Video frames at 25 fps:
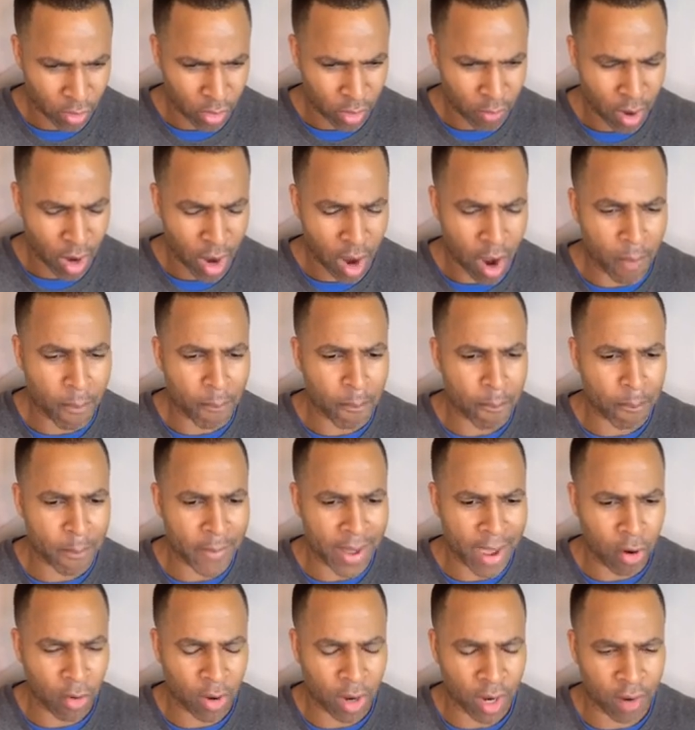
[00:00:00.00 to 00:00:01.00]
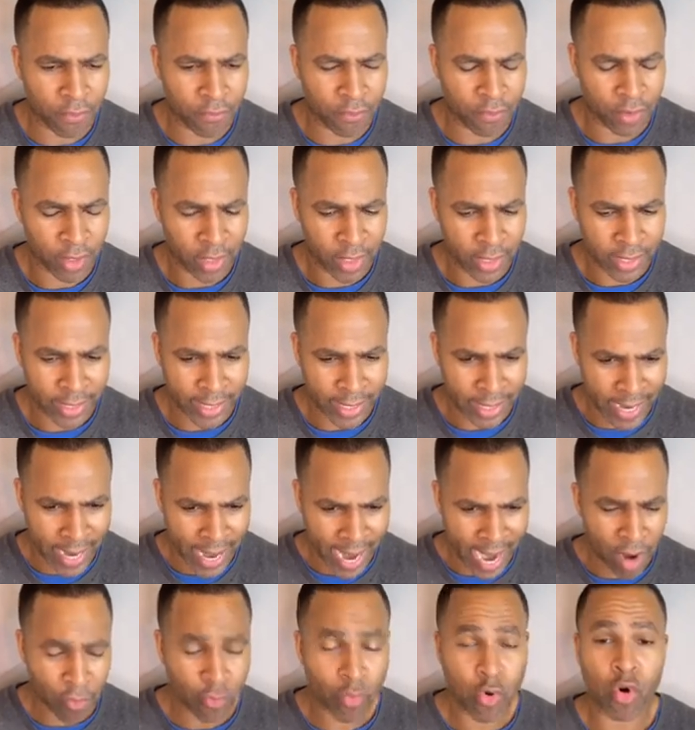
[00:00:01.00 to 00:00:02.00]
amount of
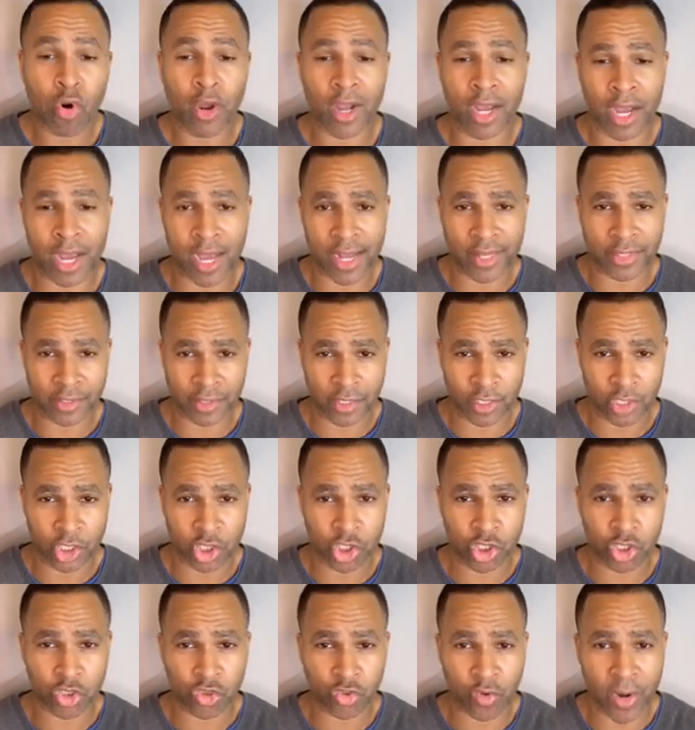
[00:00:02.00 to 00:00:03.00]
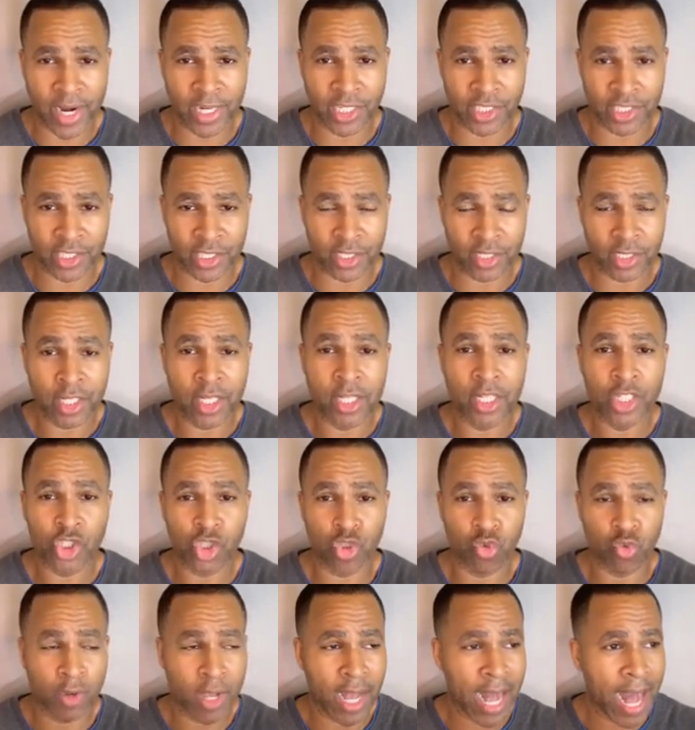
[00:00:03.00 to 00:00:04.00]
narrow concentration to
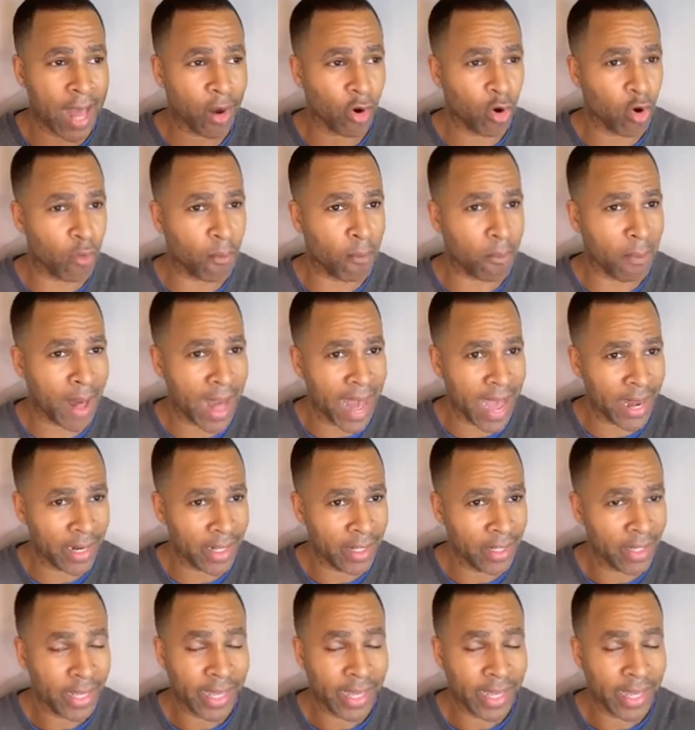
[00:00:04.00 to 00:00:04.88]
God Almighty